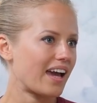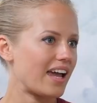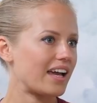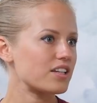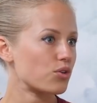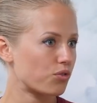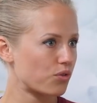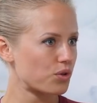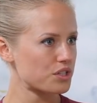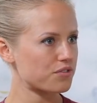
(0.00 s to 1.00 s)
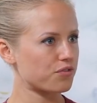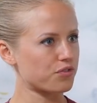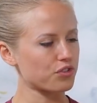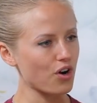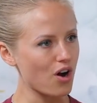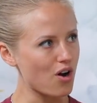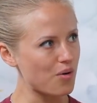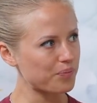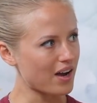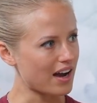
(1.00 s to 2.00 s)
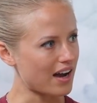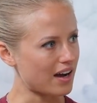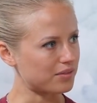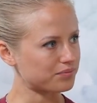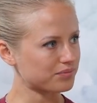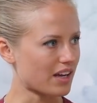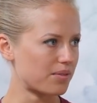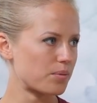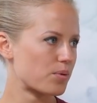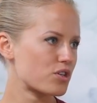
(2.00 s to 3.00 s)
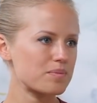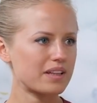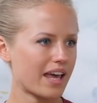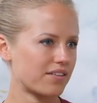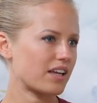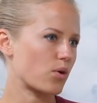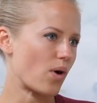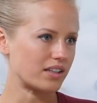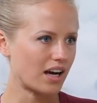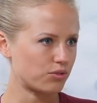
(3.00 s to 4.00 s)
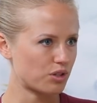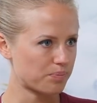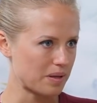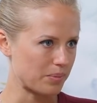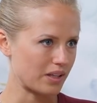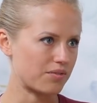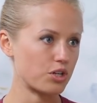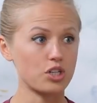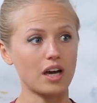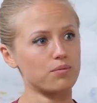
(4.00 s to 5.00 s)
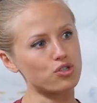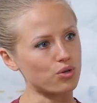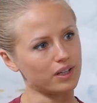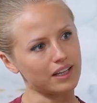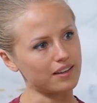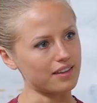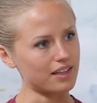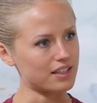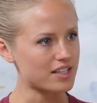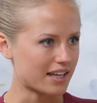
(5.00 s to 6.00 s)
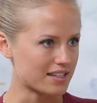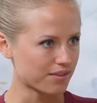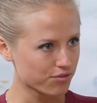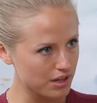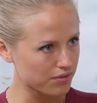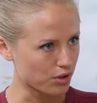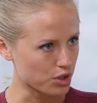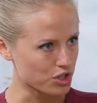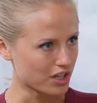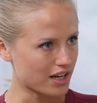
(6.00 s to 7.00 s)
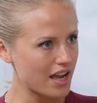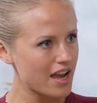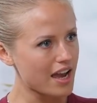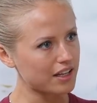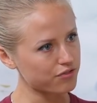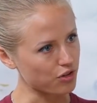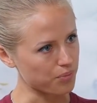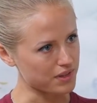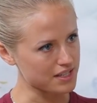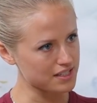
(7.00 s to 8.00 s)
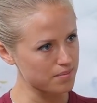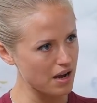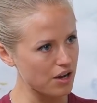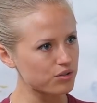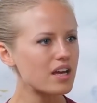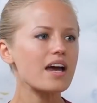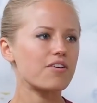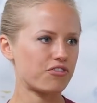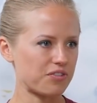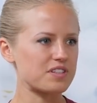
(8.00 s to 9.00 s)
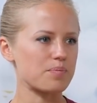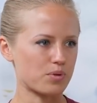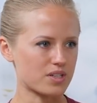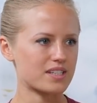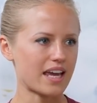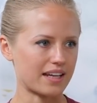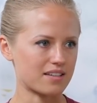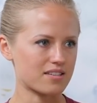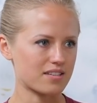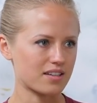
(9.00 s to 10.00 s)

And of course, from approximately I have like 100 people every time joining the 10-day free version. And from this amount, 50%